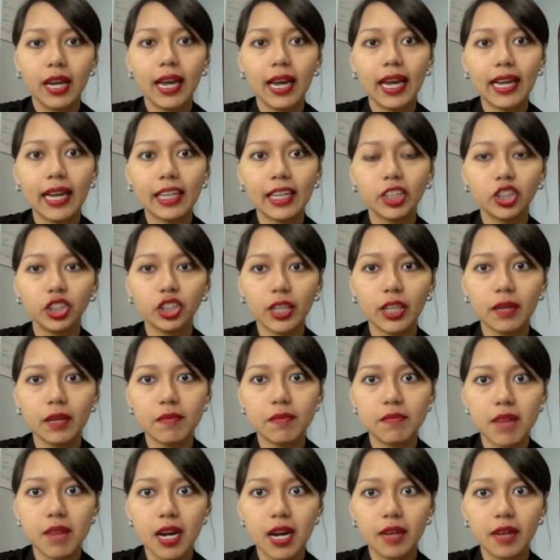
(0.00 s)
A
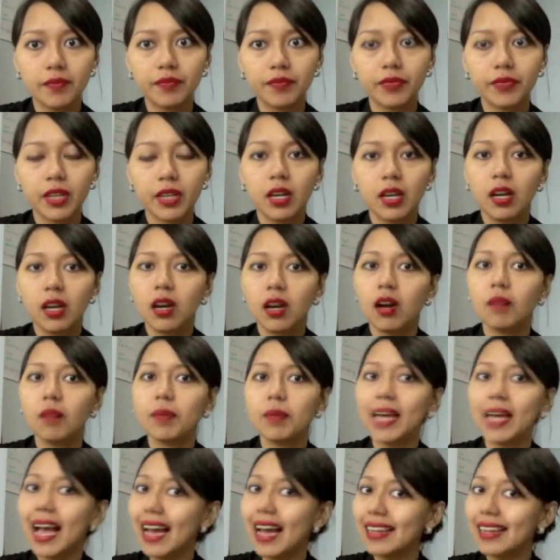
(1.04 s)
shape ma.
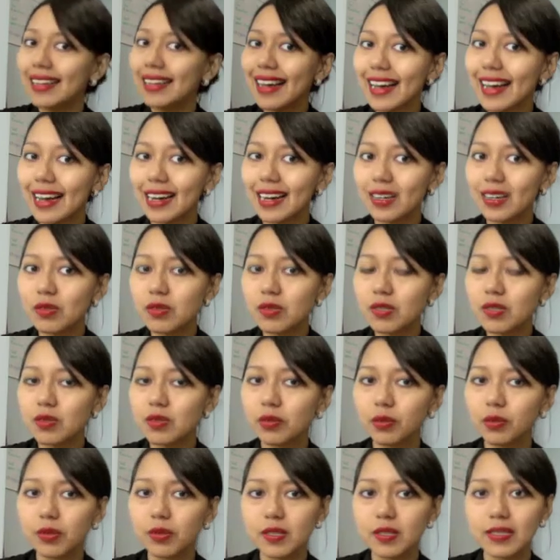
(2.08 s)
Behind the house
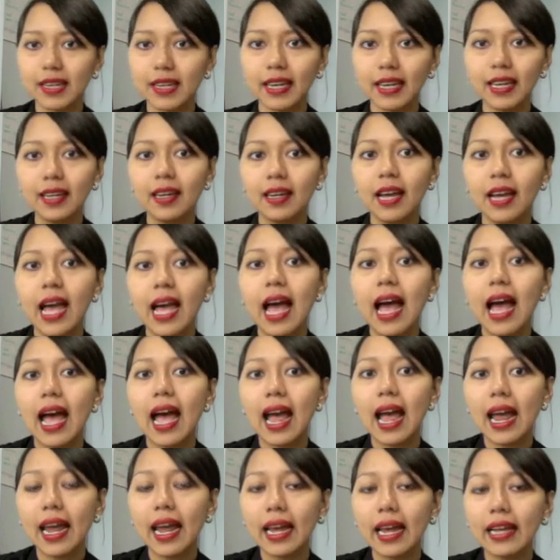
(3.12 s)
we would say
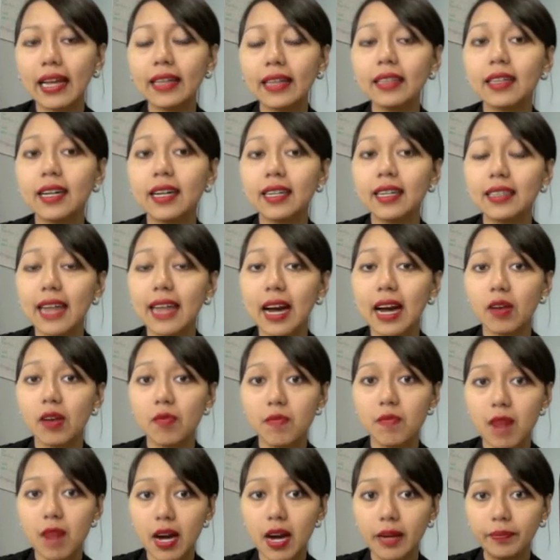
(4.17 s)
a
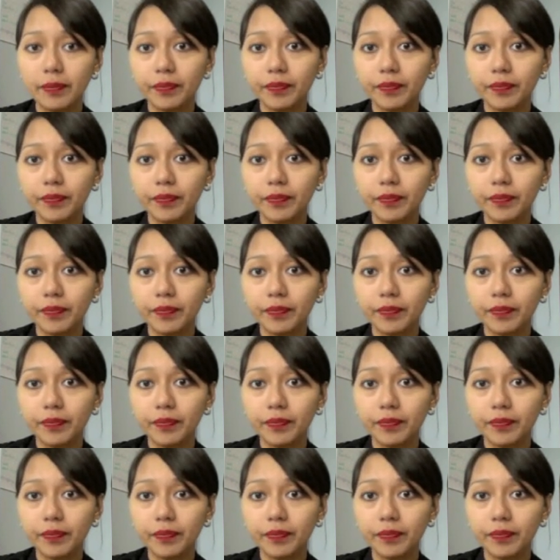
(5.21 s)
nauma.